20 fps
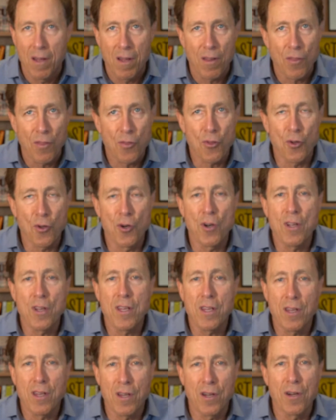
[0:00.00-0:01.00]
30
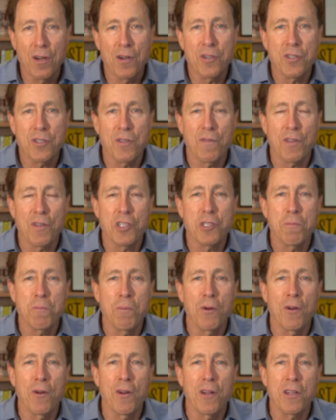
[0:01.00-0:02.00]
years of
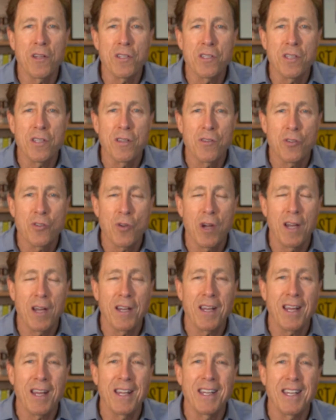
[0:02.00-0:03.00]
experience
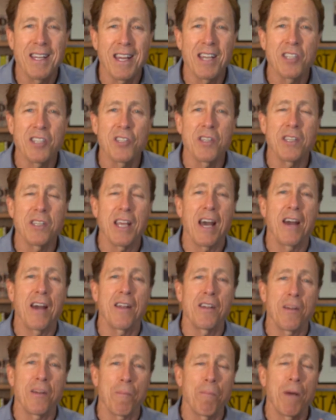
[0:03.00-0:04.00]
trying to condense it
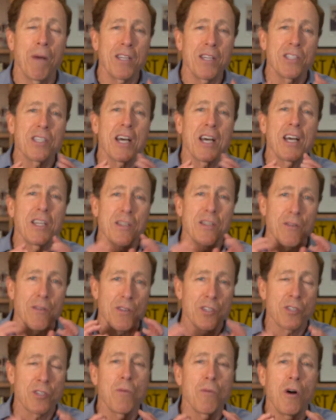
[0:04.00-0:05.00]
down into
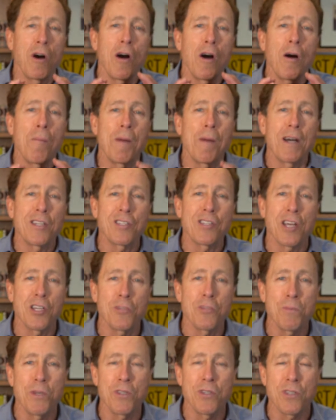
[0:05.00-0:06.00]
small
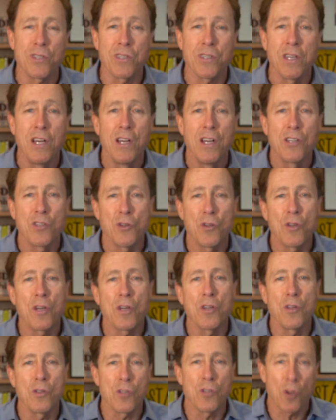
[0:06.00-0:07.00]
bite-sized pieces so you
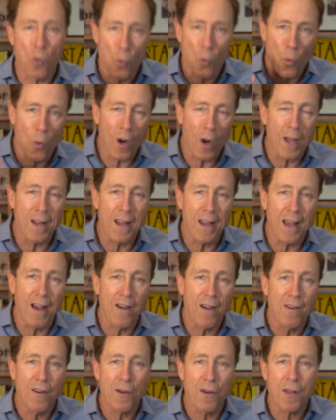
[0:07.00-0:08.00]
can use it right
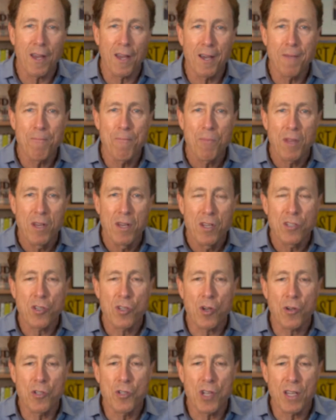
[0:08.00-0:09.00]
now. Okay,
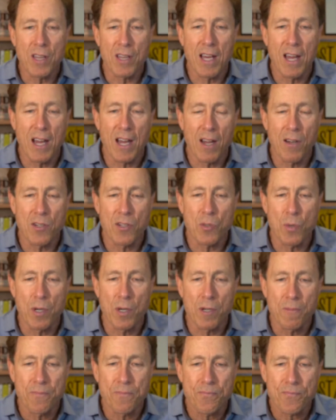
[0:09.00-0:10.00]
so go check that out as
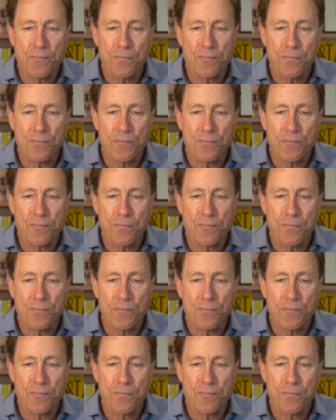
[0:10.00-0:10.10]
well.